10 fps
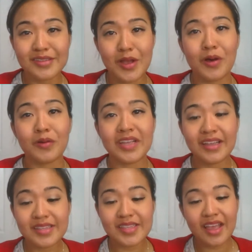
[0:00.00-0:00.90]
So
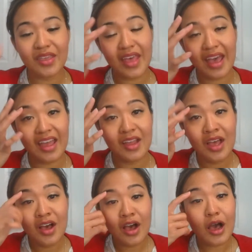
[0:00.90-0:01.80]
he said that
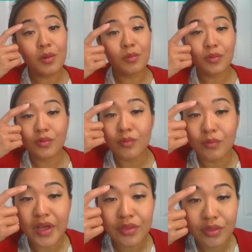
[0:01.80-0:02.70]

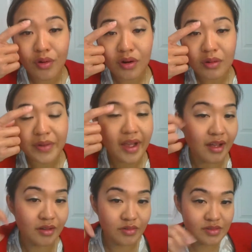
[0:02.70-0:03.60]
with your
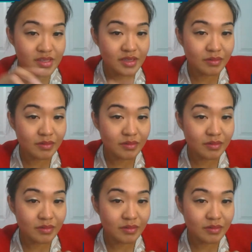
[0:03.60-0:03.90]
brows,